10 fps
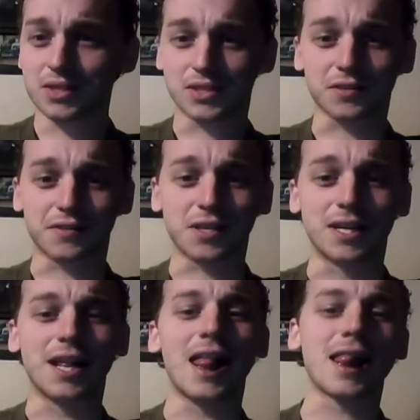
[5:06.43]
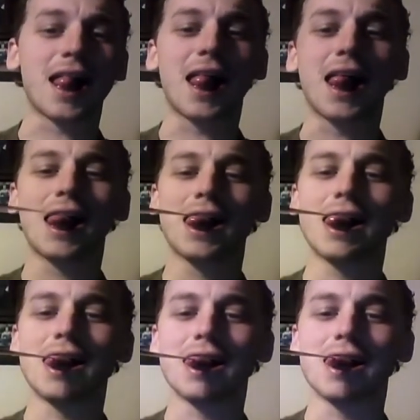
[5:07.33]
Still feeling it.
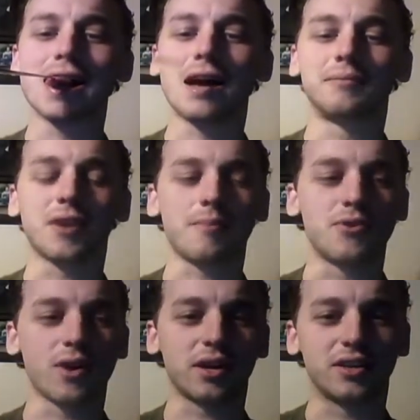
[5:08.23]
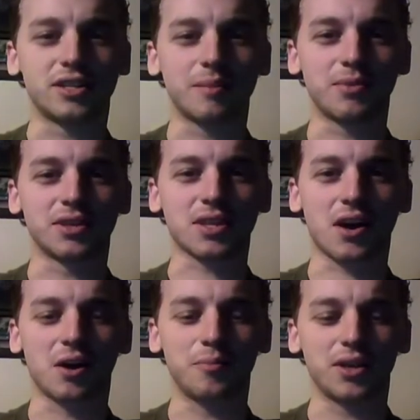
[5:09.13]
It got me right on the tip of the
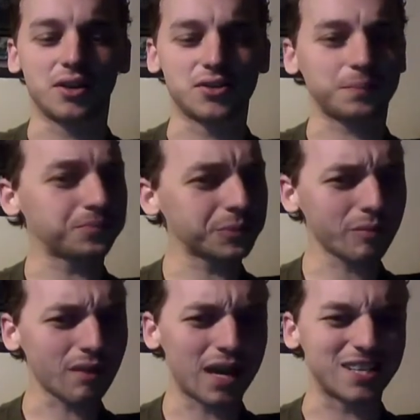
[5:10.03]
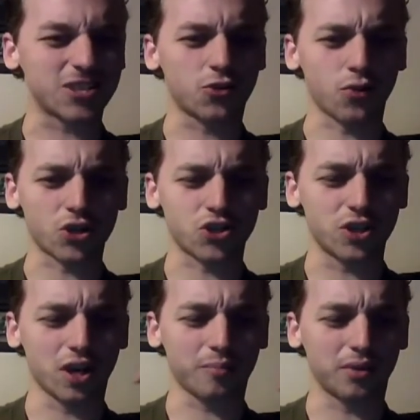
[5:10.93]
tongue because I just crushed
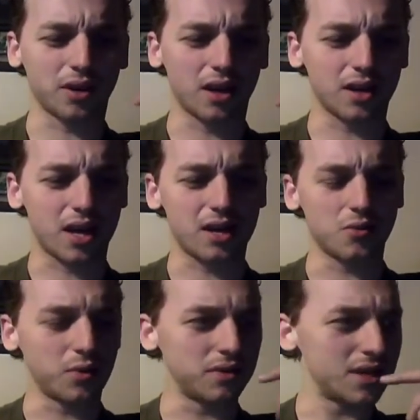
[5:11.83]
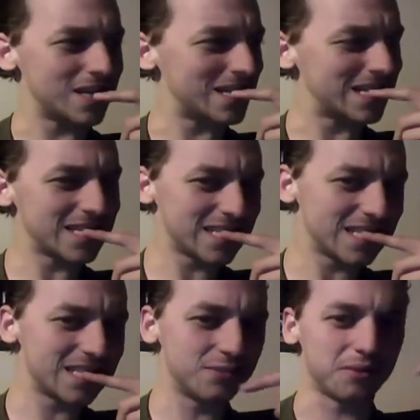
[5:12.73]
it up and ate it with the
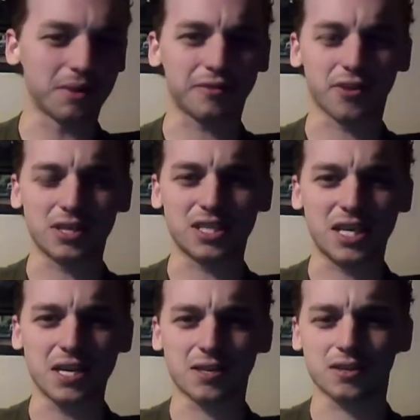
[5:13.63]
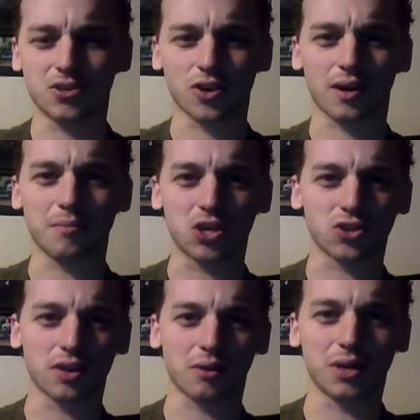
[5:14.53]
with my front teeth to try and make
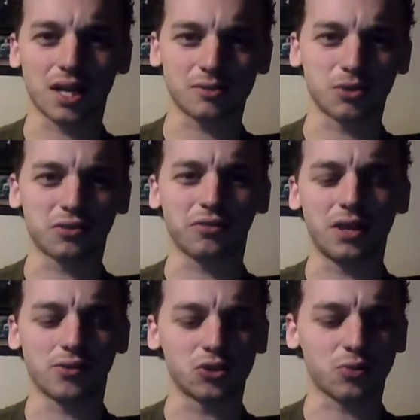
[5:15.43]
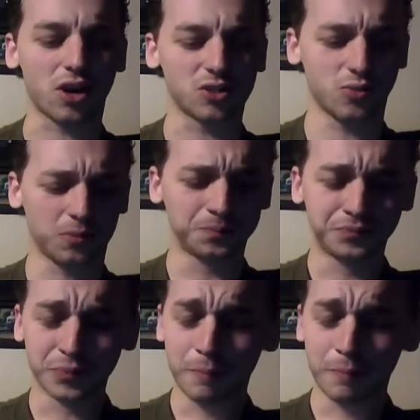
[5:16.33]
sure that I would get as much flavor as possible.